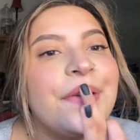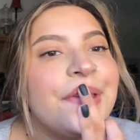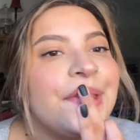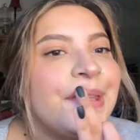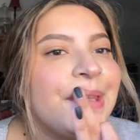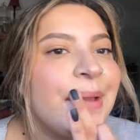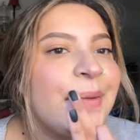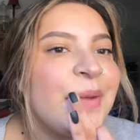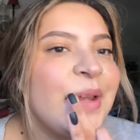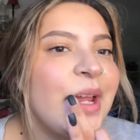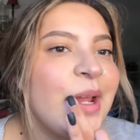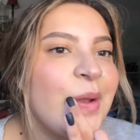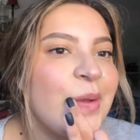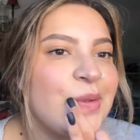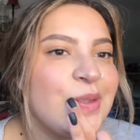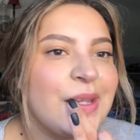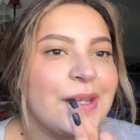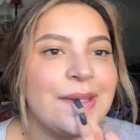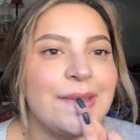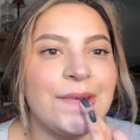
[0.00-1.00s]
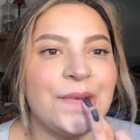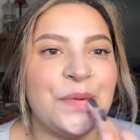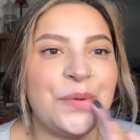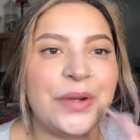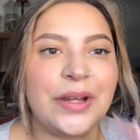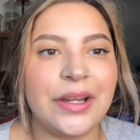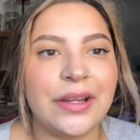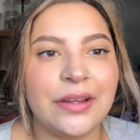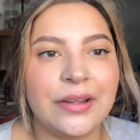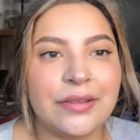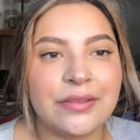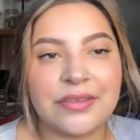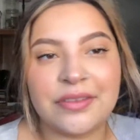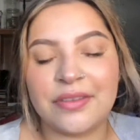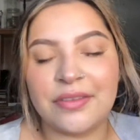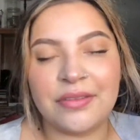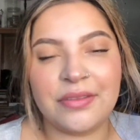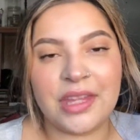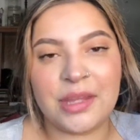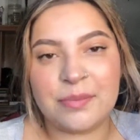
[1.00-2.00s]
Sometimes I do wear
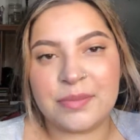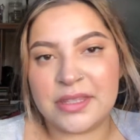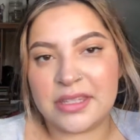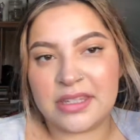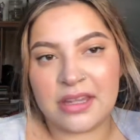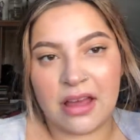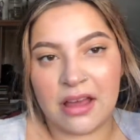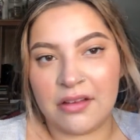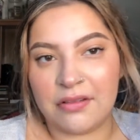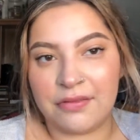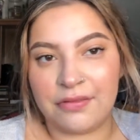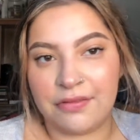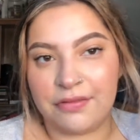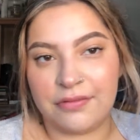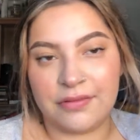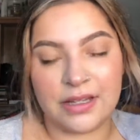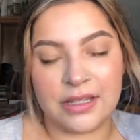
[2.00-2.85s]
lip stuff.